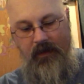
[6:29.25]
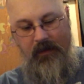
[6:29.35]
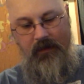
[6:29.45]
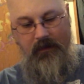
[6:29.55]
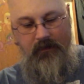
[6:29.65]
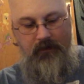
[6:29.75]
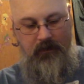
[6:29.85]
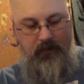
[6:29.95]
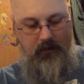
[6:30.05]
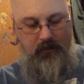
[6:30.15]
and
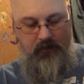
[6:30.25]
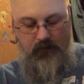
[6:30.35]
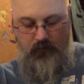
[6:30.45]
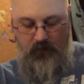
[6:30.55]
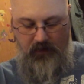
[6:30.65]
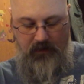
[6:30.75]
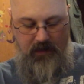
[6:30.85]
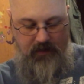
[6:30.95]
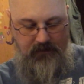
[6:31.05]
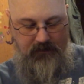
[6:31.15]

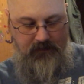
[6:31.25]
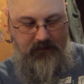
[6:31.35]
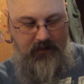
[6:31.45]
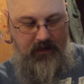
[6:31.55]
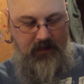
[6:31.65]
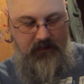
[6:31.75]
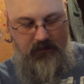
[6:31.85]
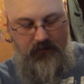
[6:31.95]
realizes that,